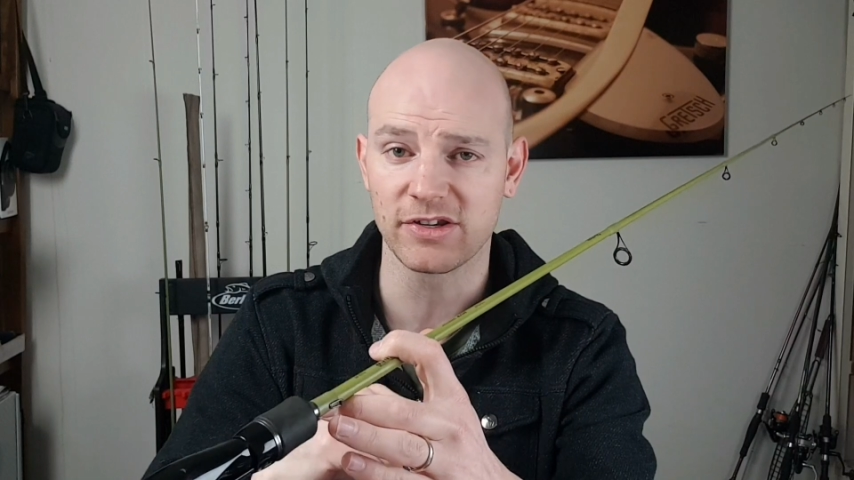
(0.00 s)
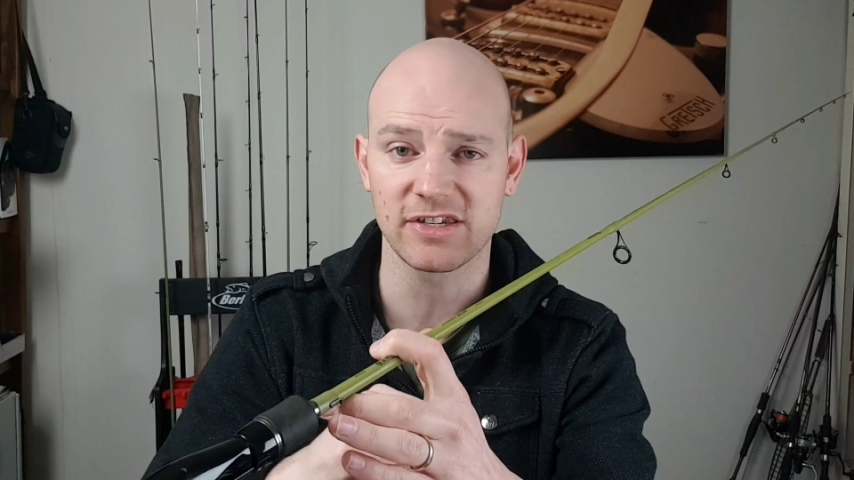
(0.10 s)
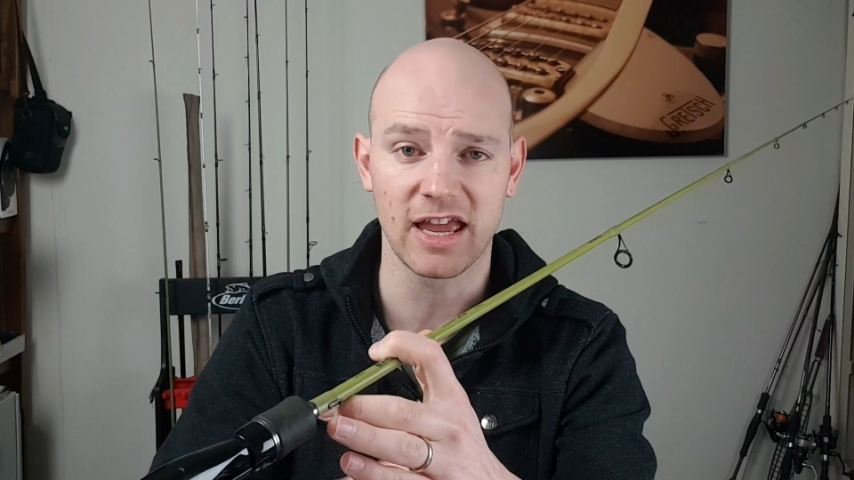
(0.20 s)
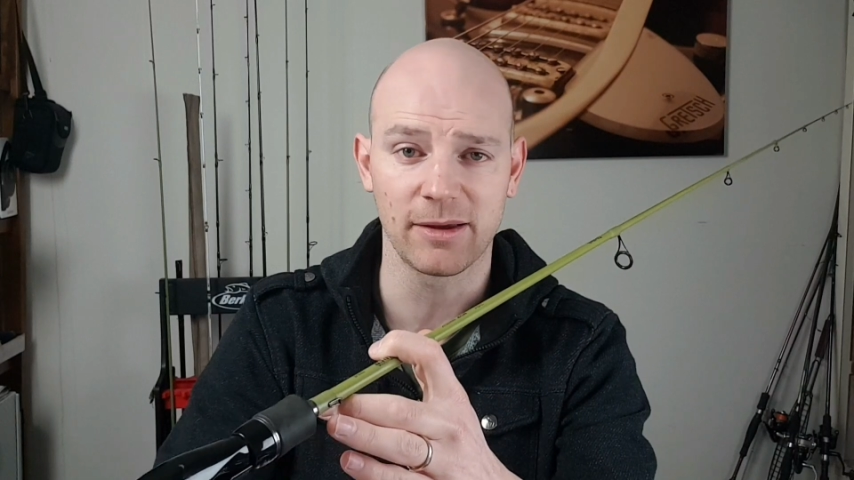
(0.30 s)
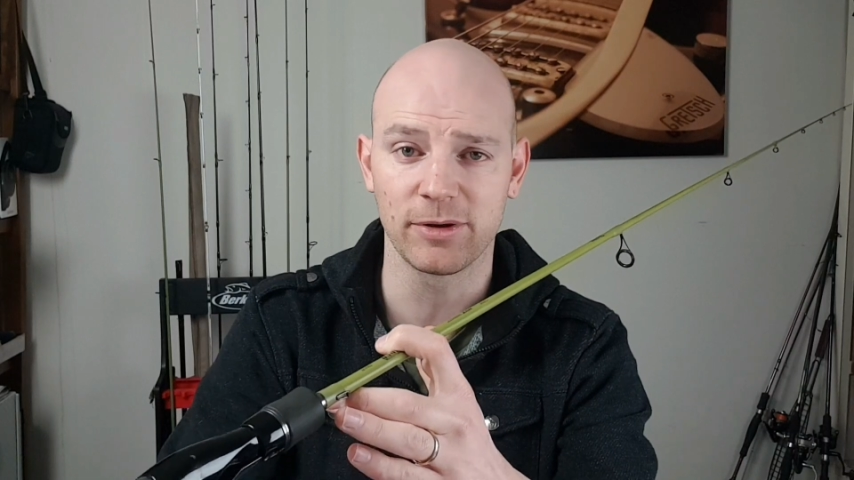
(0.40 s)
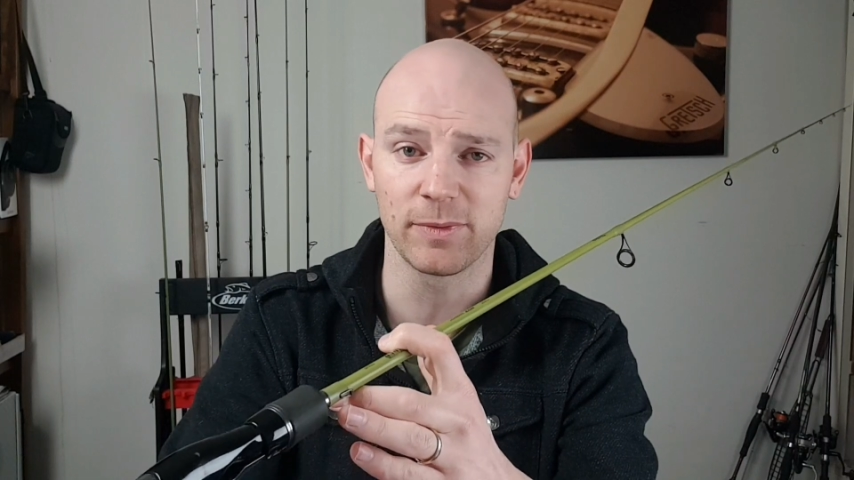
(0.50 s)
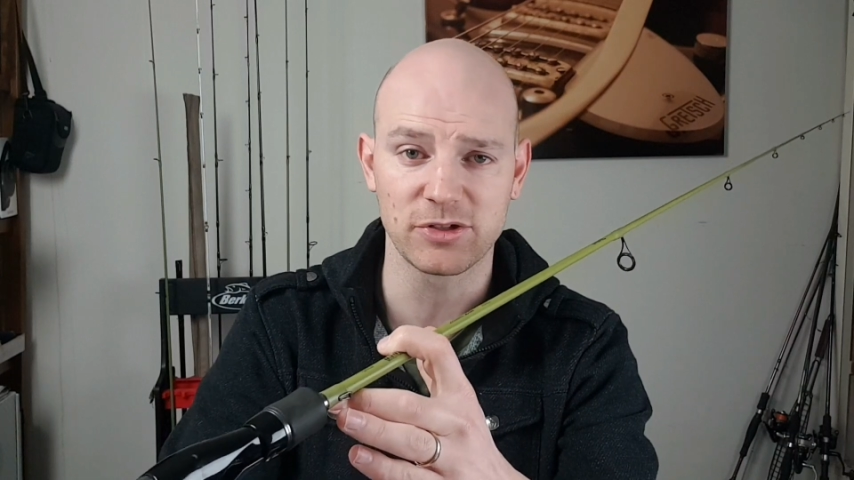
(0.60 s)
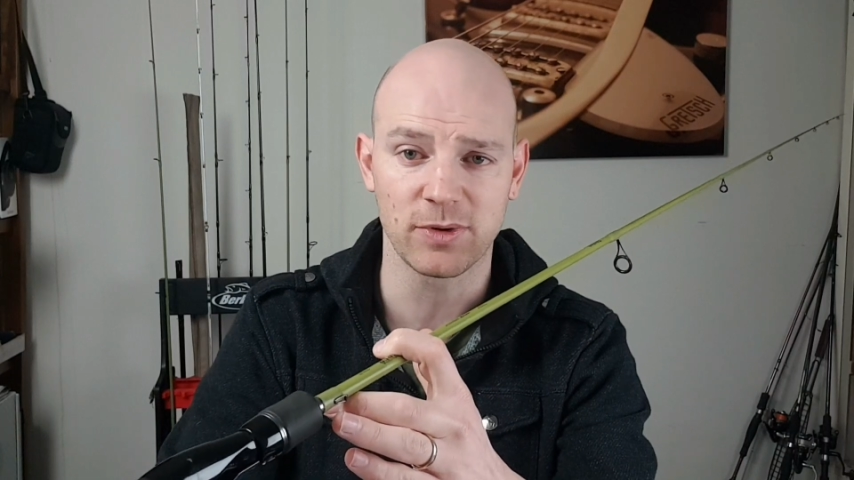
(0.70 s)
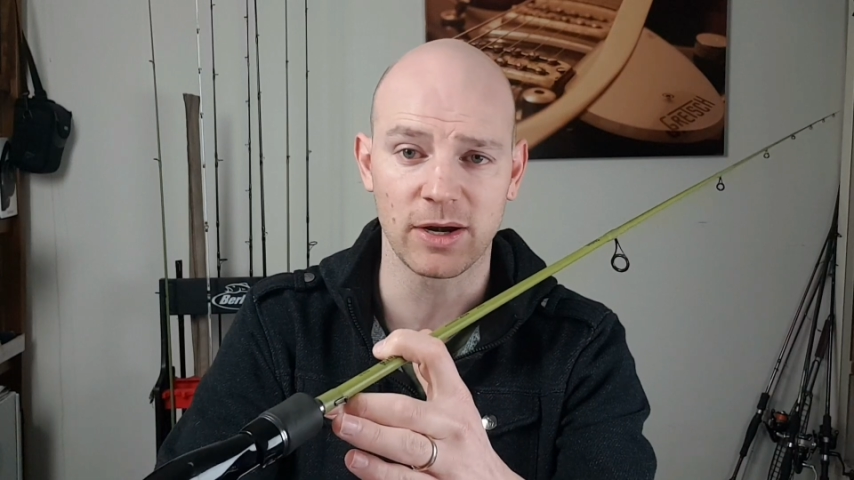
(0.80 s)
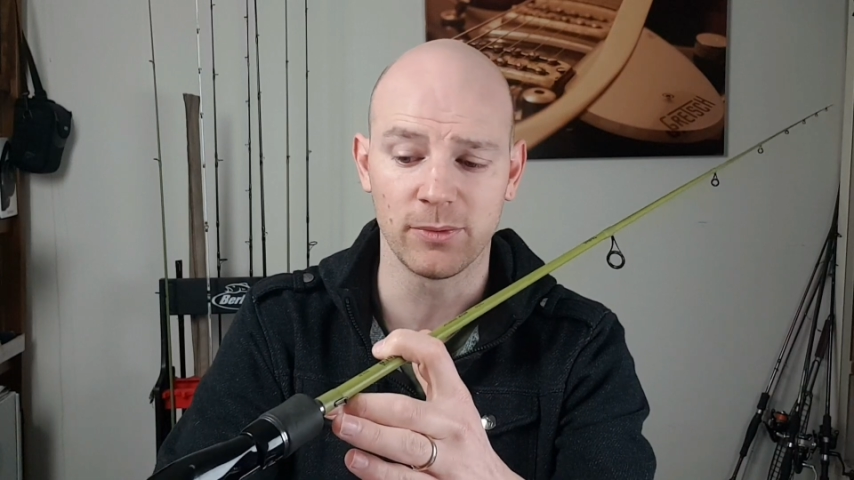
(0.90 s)
snag pretty
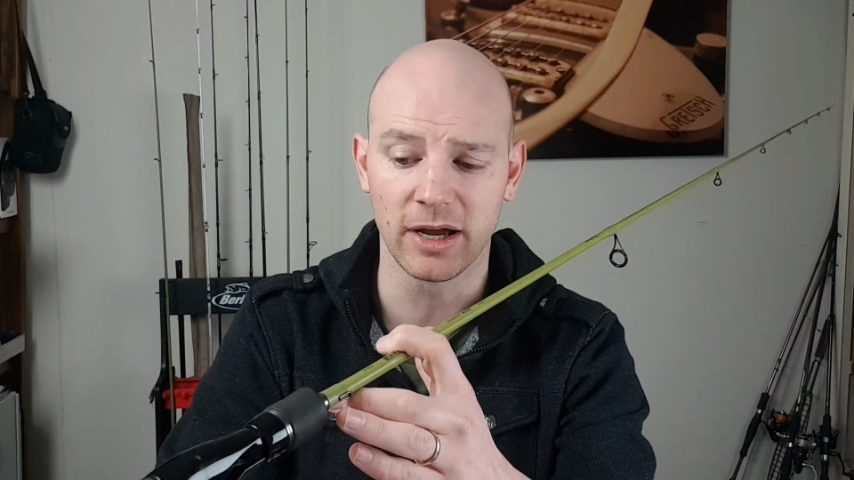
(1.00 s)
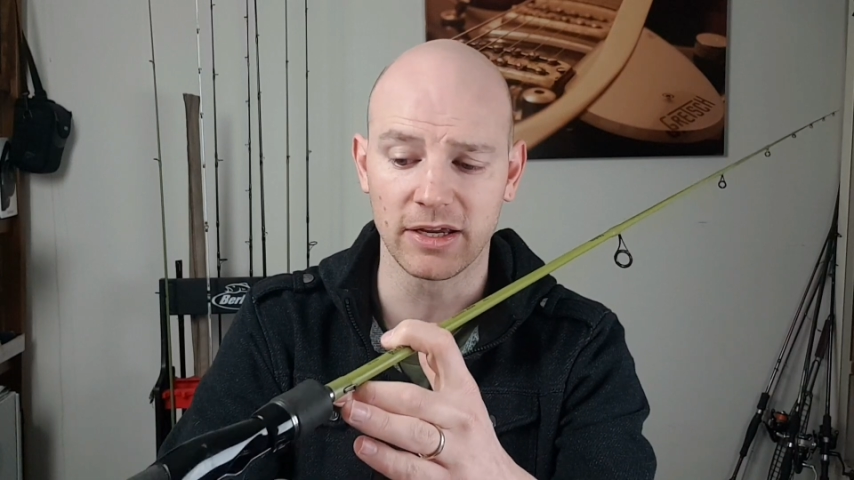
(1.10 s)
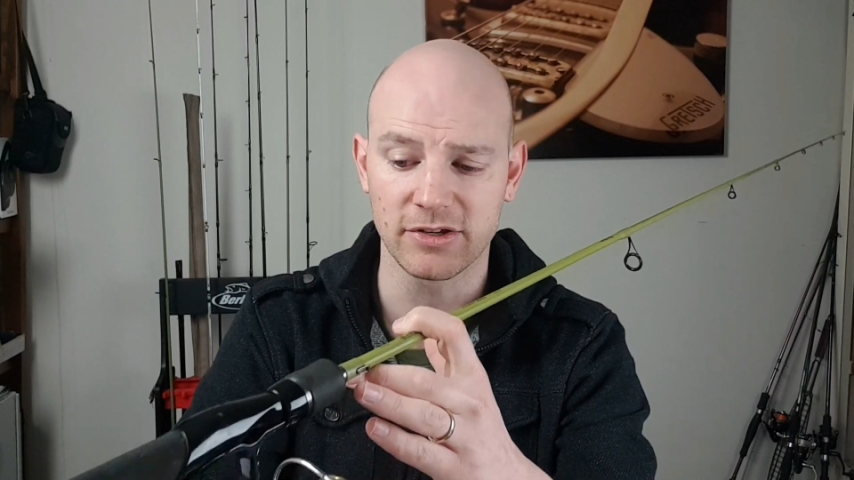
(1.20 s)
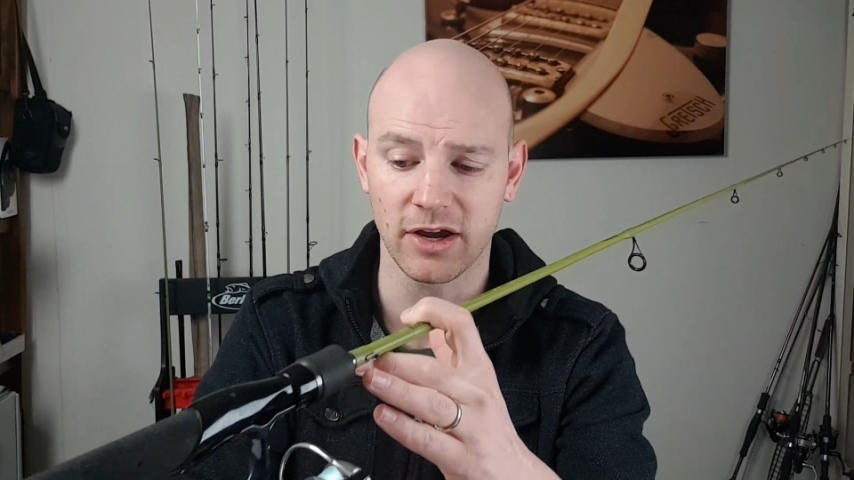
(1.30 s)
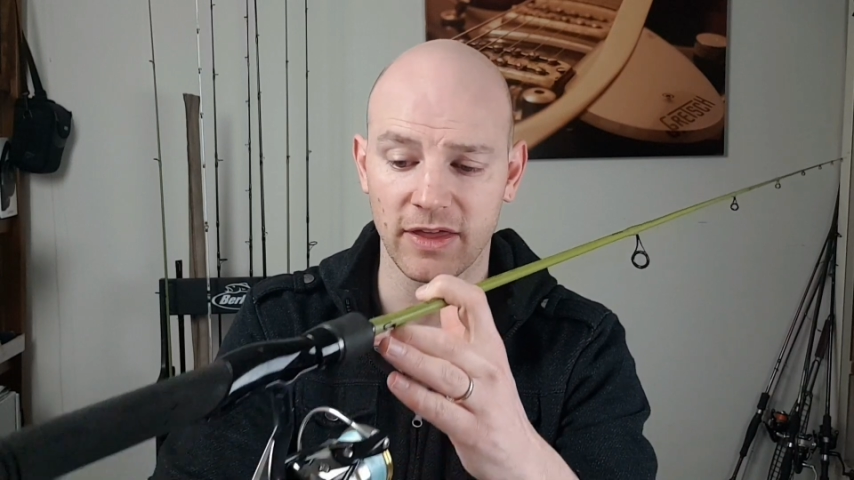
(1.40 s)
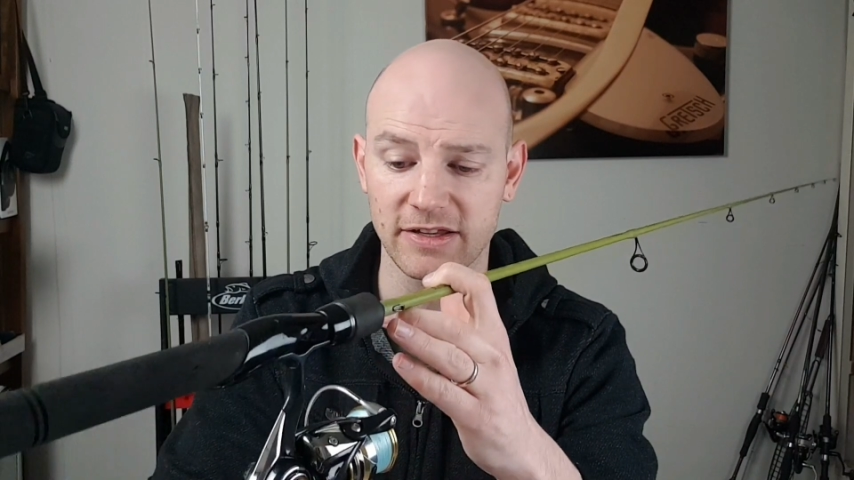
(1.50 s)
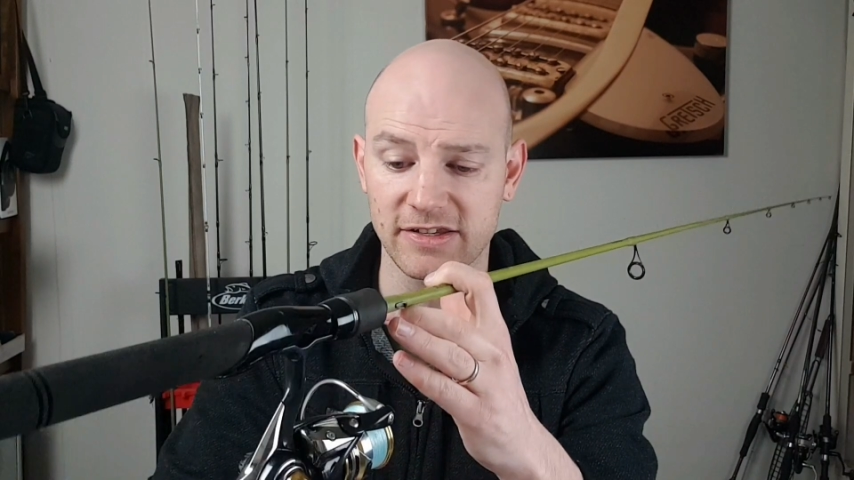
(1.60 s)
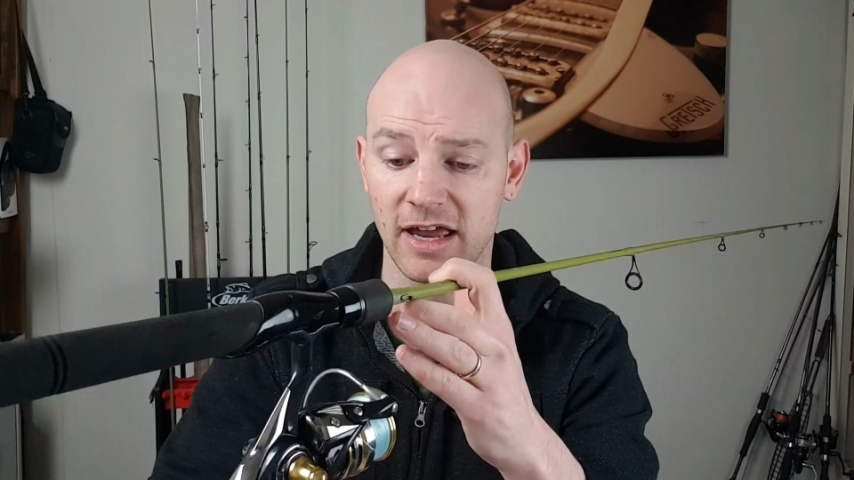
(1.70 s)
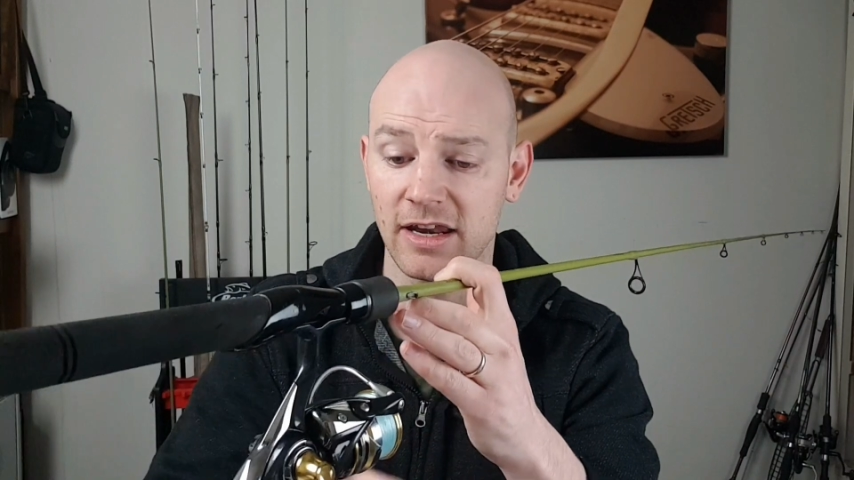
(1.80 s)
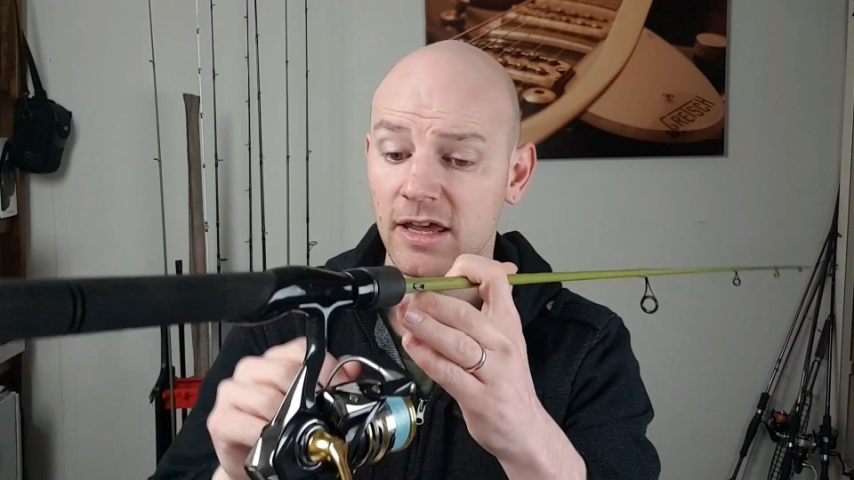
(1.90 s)
much straight away. So that's
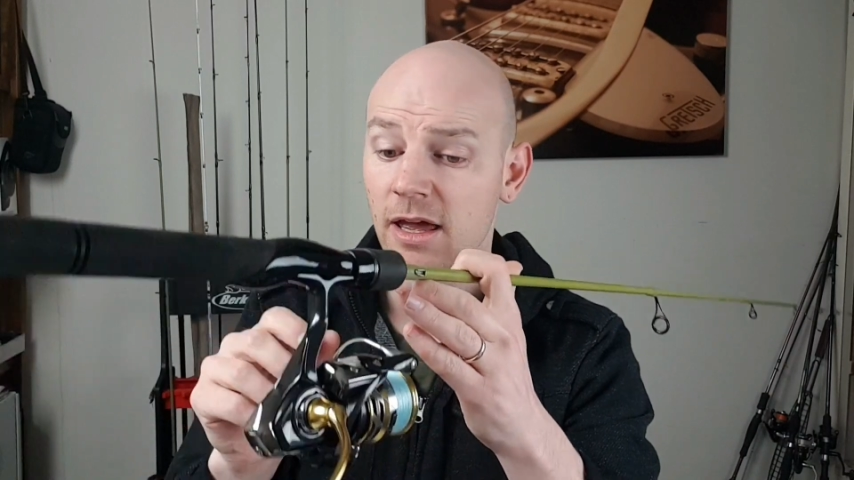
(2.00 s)
that.